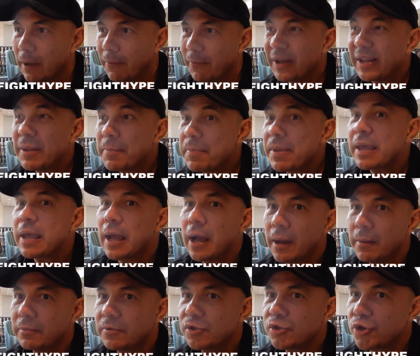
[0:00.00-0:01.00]
when I
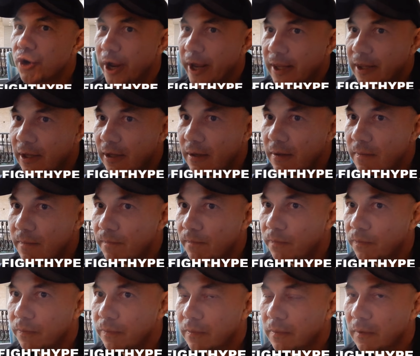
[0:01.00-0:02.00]
become trainer,
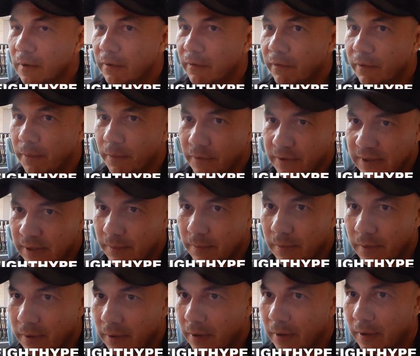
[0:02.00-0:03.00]
some
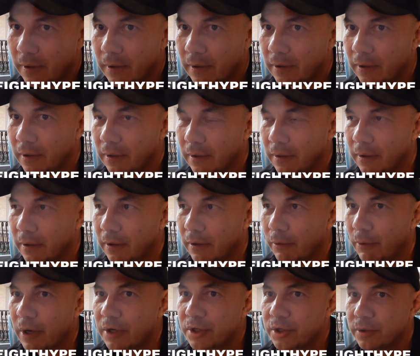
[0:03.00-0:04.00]

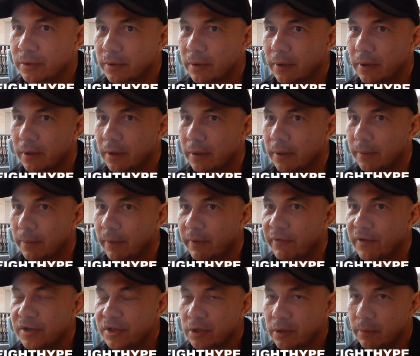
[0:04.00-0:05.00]
uh, Russian
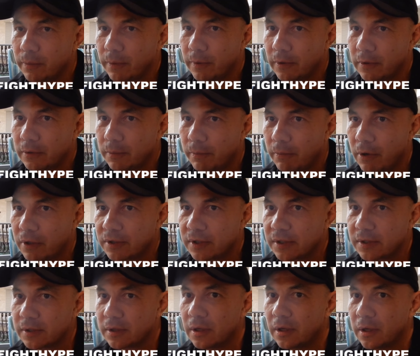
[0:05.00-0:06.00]
professional
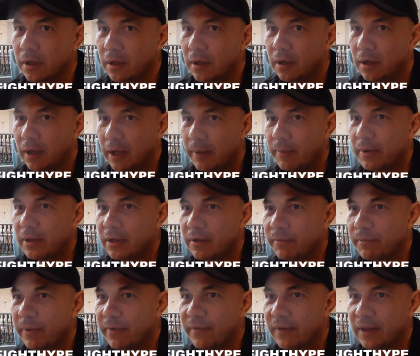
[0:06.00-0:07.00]
boxers, Lebedev,
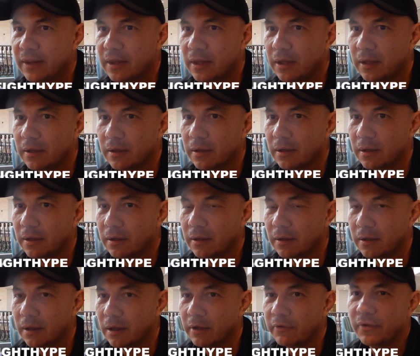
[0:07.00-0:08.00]
Fabetkin,
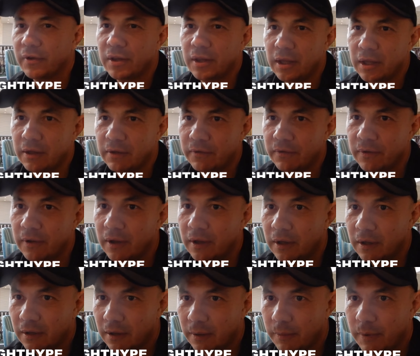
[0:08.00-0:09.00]
uh, Alafedev,
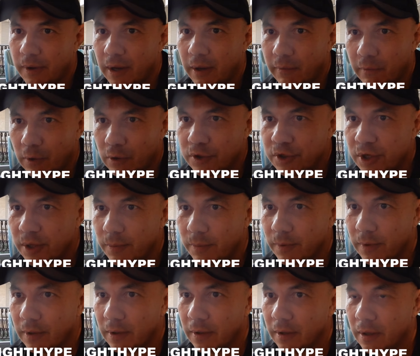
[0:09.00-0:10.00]
they become world
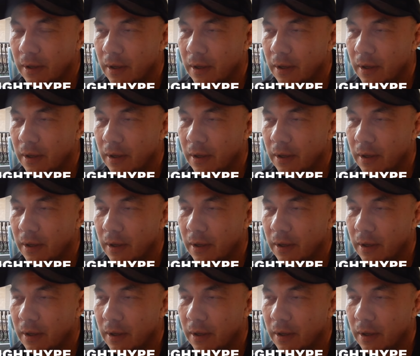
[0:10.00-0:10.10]
champion.